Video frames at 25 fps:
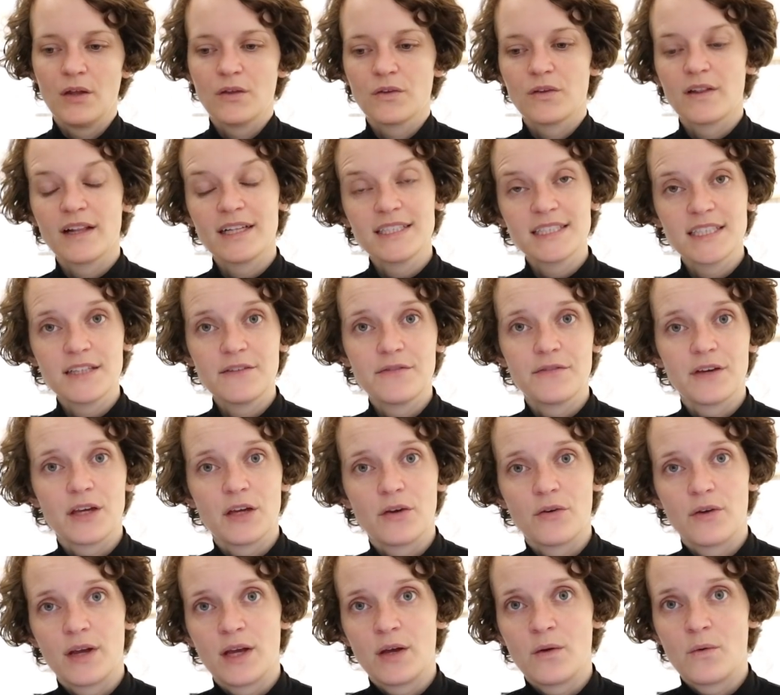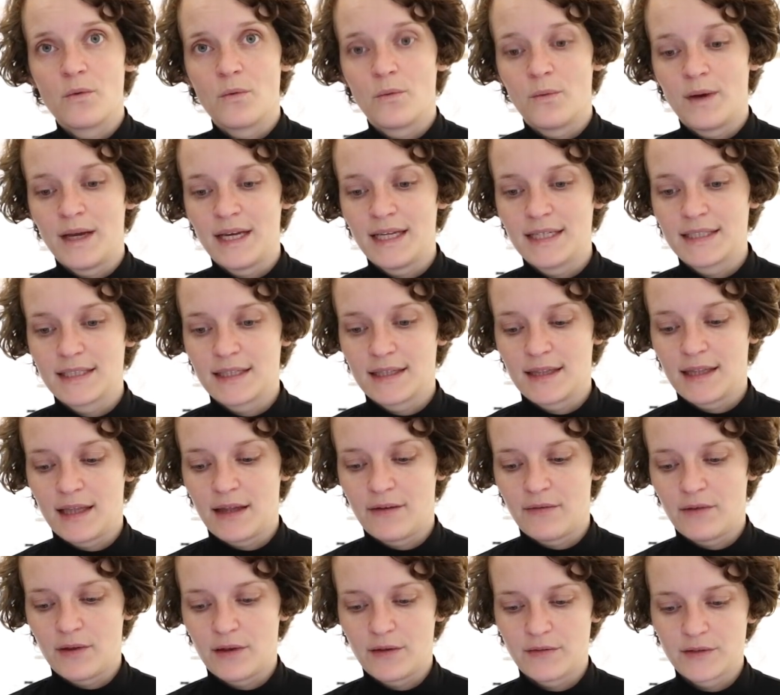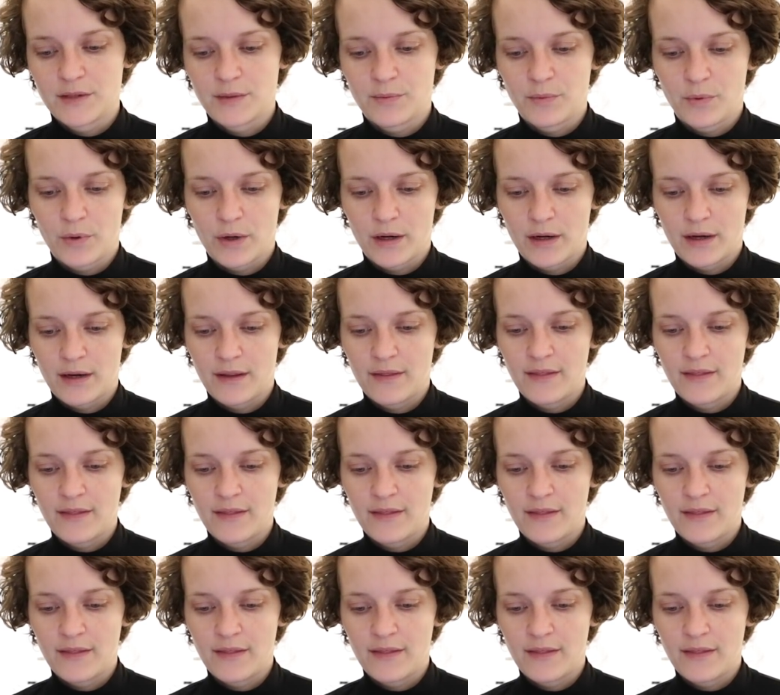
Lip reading: So that's the fingering weight level of support.